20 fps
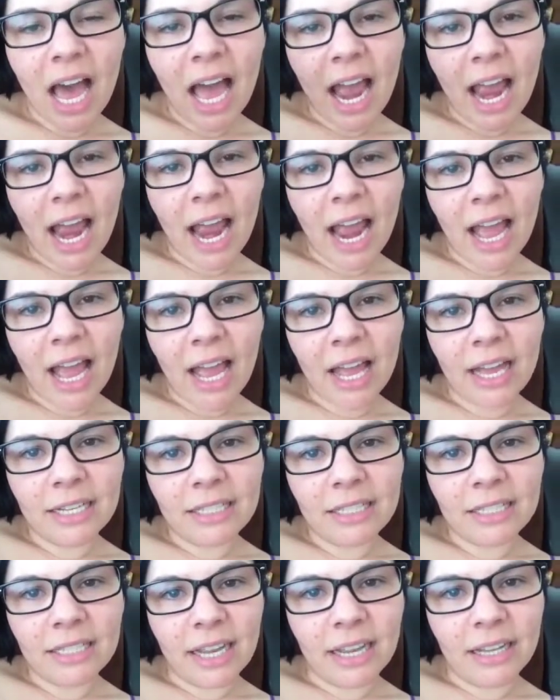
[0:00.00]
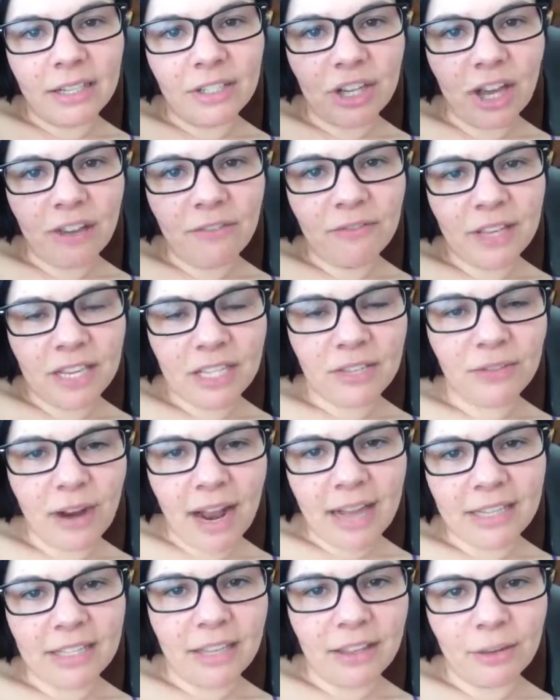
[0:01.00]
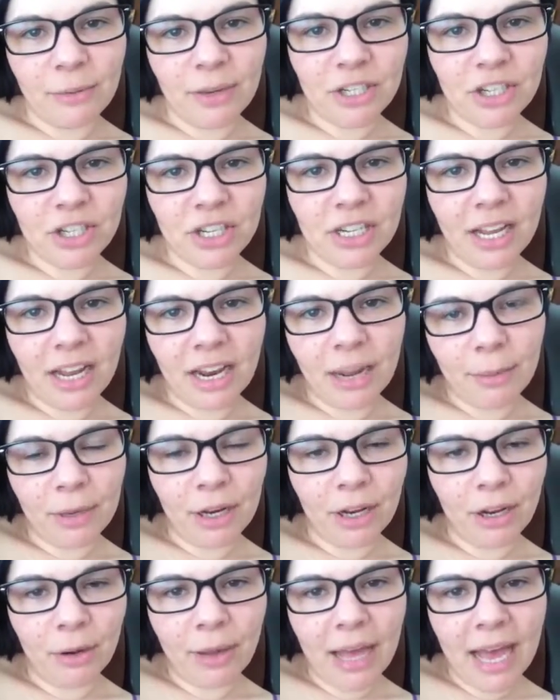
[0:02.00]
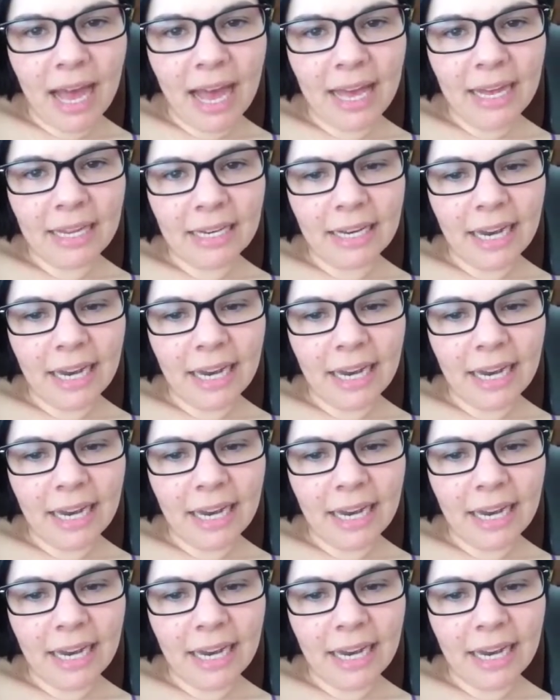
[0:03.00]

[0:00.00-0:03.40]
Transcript: And Jeff, thanks for asking the question, and I'm going to go ahead